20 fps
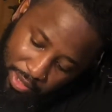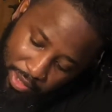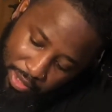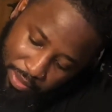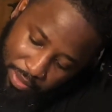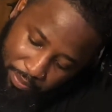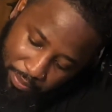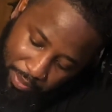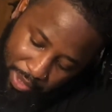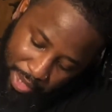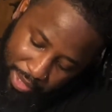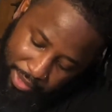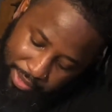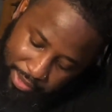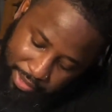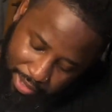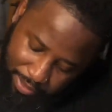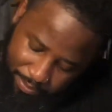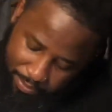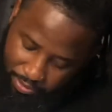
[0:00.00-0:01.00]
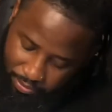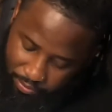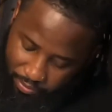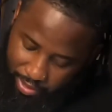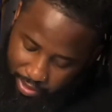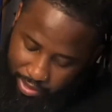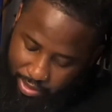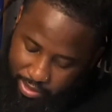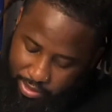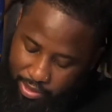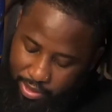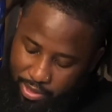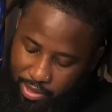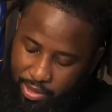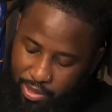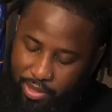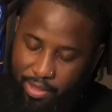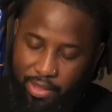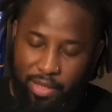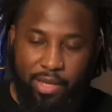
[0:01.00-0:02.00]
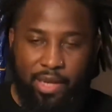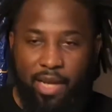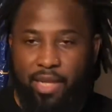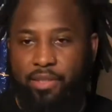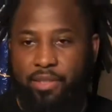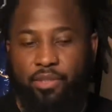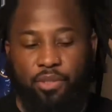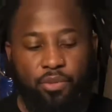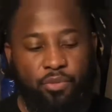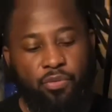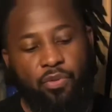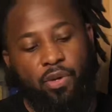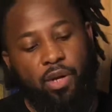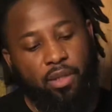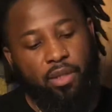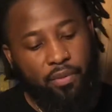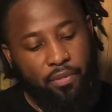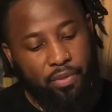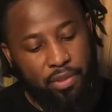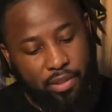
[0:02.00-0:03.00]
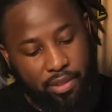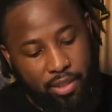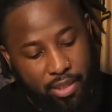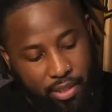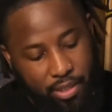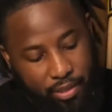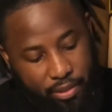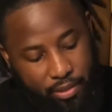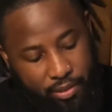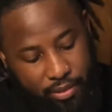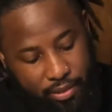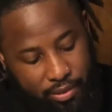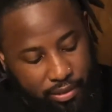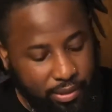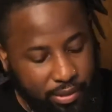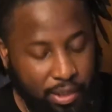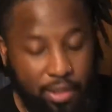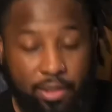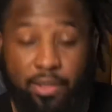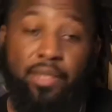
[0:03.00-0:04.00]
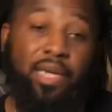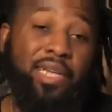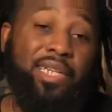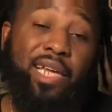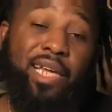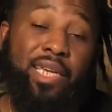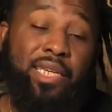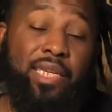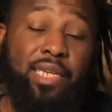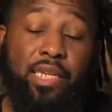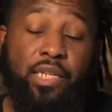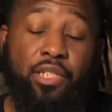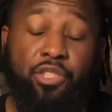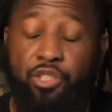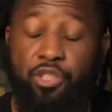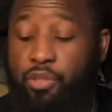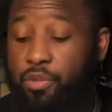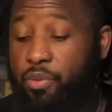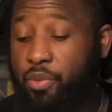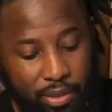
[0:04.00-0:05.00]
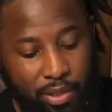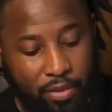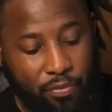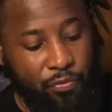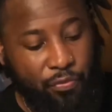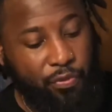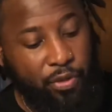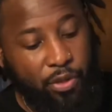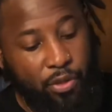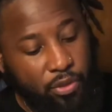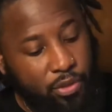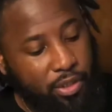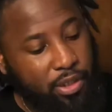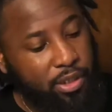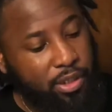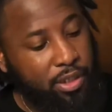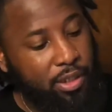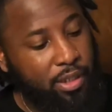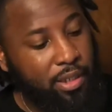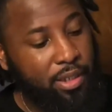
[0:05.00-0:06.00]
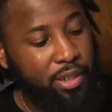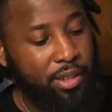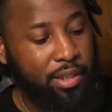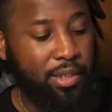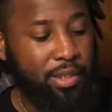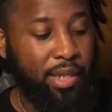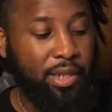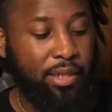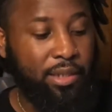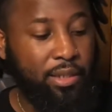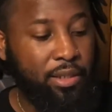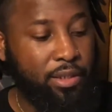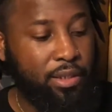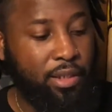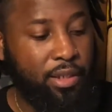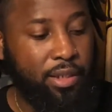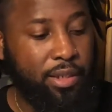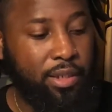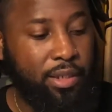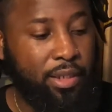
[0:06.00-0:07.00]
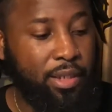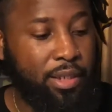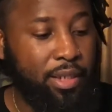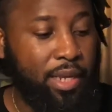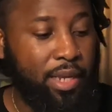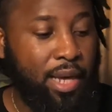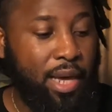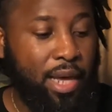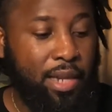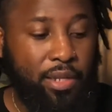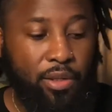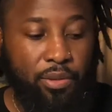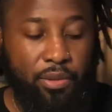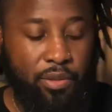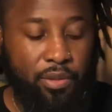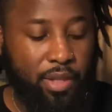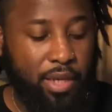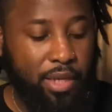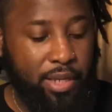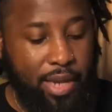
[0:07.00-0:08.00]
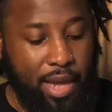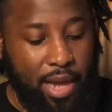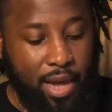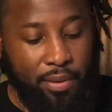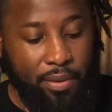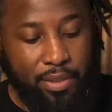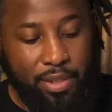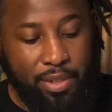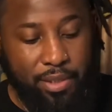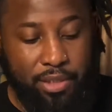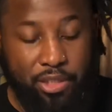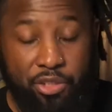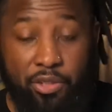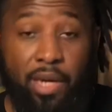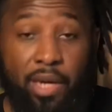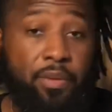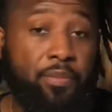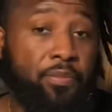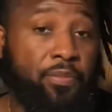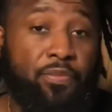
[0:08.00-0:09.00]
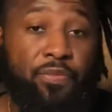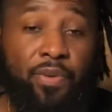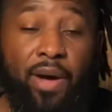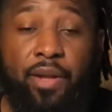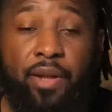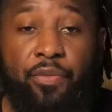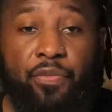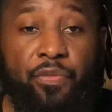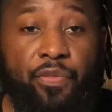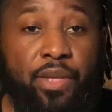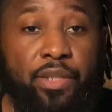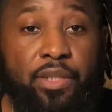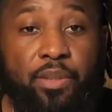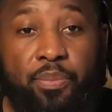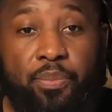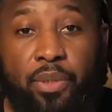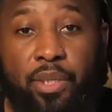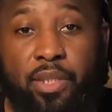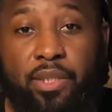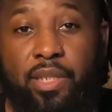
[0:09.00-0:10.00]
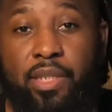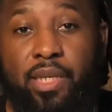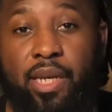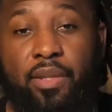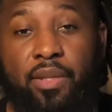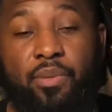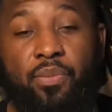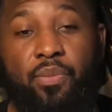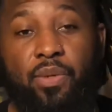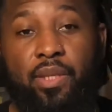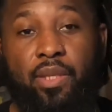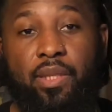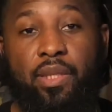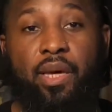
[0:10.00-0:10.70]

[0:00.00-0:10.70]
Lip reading: the box coming the way it did, and that's no fault of the sneakers. It's just a Nike issue. They feel good, they look good. The only thing now is to try to find a fit to put it together with.